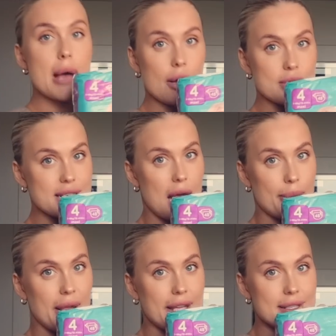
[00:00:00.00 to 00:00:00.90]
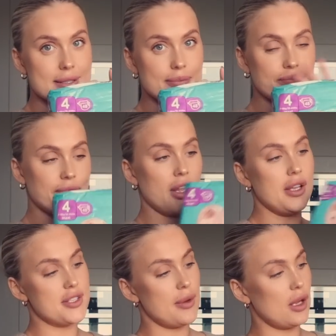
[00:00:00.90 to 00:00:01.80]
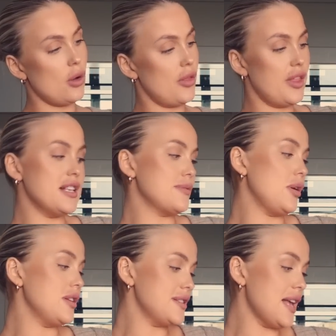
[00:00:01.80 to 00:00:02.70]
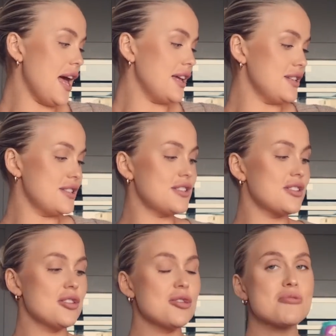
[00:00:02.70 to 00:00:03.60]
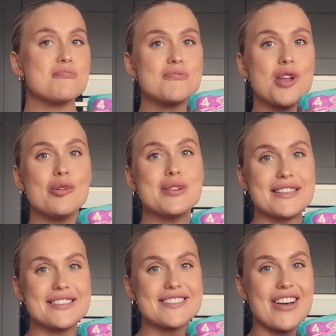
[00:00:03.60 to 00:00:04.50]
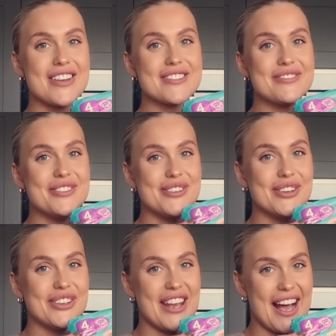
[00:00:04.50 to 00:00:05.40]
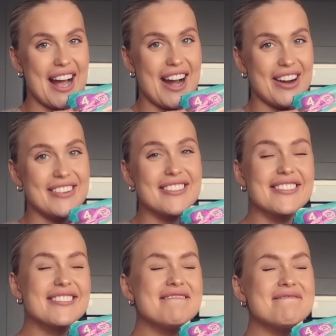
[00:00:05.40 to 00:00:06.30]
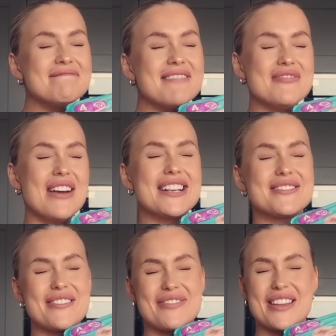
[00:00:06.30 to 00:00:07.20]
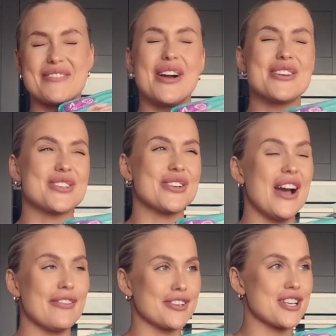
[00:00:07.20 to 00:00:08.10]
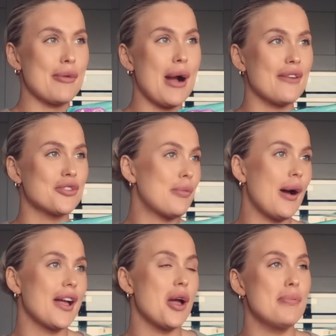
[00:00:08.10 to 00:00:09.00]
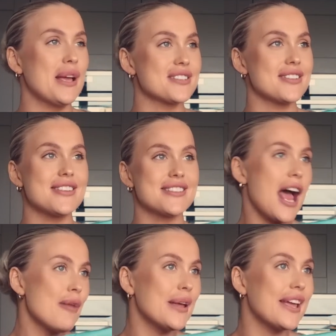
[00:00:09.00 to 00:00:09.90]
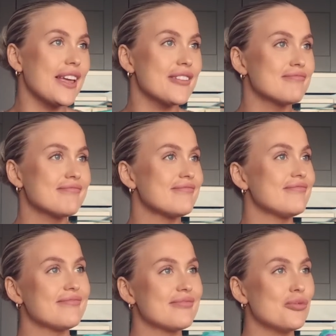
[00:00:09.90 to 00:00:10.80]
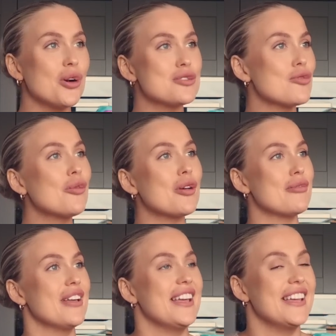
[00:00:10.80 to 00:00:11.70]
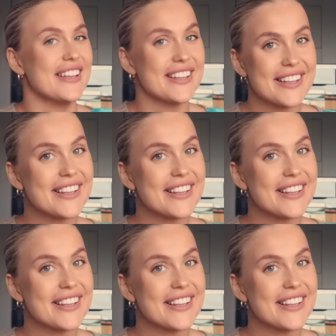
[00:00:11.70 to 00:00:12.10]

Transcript: Aldi nappies. So I got these ones, and Noah's in size 4 now. It makes me feel emotional every time I have to buy a bigger size nappy. What is wrong with me?